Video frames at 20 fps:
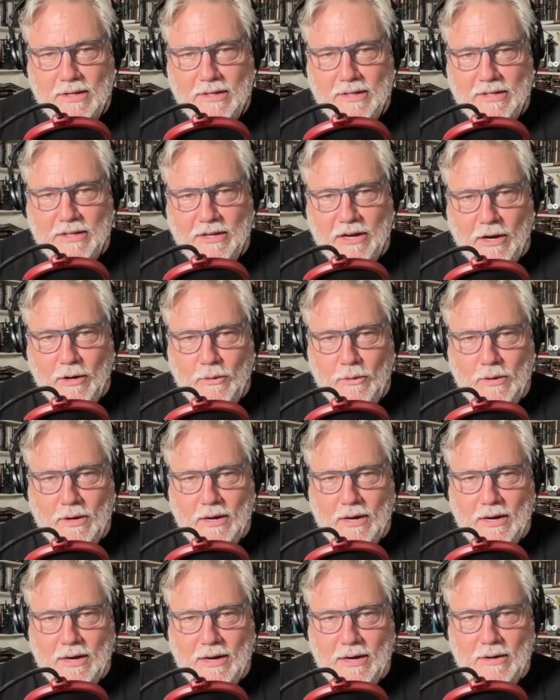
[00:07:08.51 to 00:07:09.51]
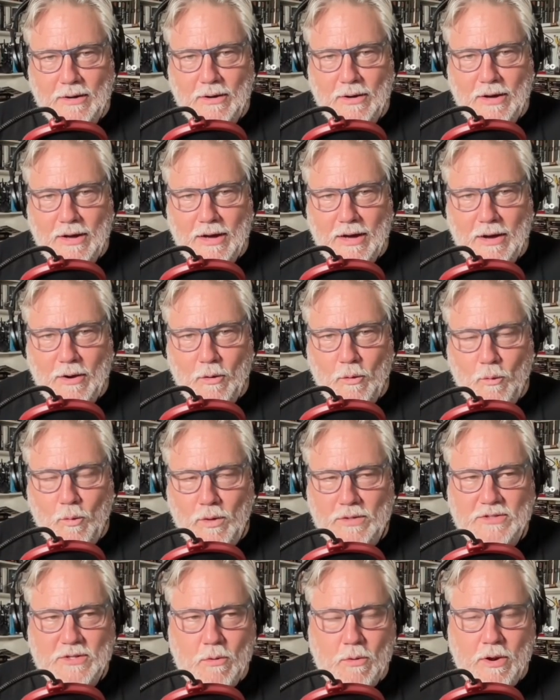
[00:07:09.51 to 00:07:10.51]
You know,
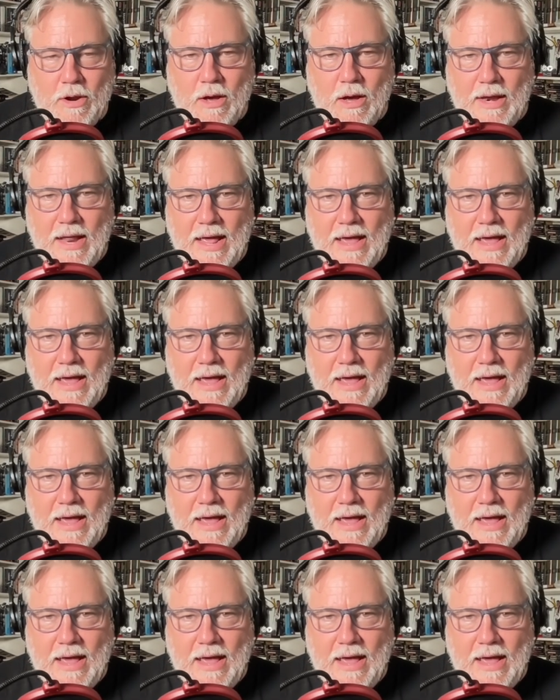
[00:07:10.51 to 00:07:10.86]
what's going on?